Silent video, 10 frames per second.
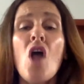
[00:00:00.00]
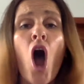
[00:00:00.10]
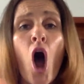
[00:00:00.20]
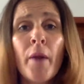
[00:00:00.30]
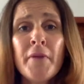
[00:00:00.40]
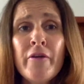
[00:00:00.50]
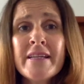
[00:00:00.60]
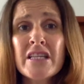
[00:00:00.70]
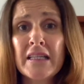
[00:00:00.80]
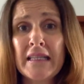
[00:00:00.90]
I'm going
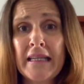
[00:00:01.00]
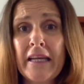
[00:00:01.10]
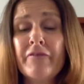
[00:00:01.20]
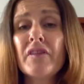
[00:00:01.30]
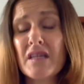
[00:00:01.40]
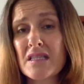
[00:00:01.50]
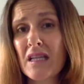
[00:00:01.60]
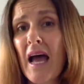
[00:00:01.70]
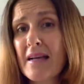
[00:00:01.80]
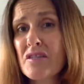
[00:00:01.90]
to leave this
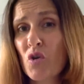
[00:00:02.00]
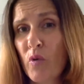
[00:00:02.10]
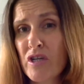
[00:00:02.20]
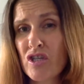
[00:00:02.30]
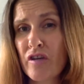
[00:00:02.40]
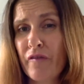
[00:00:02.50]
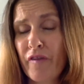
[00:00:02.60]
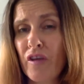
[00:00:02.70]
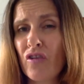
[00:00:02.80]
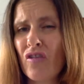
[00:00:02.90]
last question for
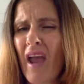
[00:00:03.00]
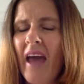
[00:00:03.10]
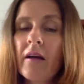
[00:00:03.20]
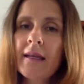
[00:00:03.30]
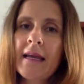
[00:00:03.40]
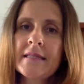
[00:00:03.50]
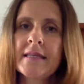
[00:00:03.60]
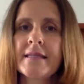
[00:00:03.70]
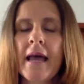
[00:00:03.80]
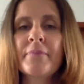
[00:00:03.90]
you, and I guess
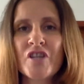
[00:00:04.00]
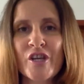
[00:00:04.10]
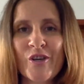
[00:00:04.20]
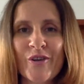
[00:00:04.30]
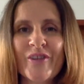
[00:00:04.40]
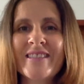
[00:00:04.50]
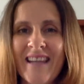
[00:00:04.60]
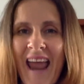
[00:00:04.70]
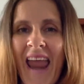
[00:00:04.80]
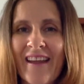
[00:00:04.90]
it's up to you to
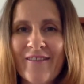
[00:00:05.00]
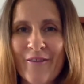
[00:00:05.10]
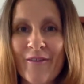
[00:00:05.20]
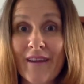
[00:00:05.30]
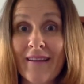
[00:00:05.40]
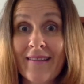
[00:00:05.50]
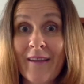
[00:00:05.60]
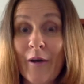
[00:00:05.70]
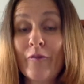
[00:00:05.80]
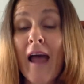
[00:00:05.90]
answer it
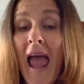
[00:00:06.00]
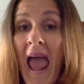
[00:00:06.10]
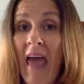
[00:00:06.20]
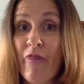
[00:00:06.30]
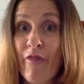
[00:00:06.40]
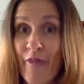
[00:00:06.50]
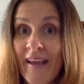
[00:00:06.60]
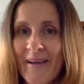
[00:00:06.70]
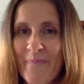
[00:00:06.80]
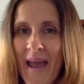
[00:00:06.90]
yourself and
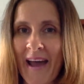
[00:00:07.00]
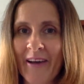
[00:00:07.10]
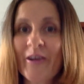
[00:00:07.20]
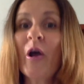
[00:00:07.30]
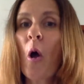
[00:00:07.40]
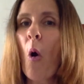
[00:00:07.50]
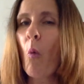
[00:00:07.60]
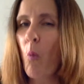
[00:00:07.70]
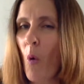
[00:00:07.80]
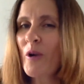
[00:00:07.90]
think about
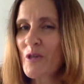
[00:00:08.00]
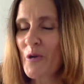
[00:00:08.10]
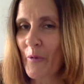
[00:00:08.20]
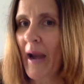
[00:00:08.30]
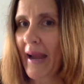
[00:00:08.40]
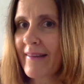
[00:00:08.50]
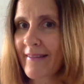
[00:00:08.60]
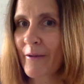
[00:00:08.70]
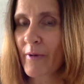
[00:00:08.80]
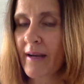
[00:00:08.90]
what your
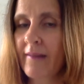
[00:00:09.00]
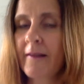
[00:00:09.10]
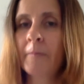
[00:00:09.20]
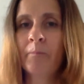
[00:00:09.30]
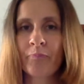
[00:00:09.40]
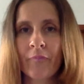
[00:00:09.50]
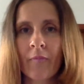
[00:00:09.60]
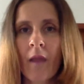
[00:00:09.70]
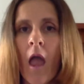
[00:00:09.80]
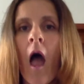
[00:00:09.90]
answer is.
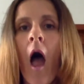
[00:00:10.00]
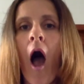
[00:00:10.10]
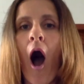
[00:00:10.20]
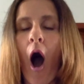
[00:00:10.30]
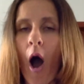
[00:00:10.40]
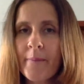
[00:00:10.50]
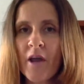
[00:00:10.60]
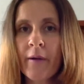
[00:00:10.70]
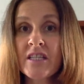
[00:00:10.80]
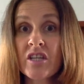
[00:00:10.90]
I'm
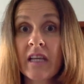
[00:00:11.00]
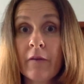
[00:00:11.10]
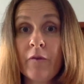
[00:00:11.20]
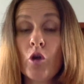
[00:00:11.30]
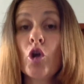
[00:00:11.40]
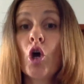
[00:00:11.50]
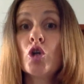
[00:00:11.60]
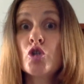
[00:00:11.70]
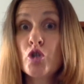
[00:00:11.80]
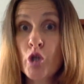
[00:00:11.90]
going to give you
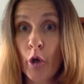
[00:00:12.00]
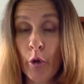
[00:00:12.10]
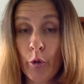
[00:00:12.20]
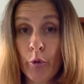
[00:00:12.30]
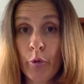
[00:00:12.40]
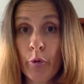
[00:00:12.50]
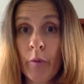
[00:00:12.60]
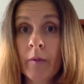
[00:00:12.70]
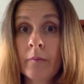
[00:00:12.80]
two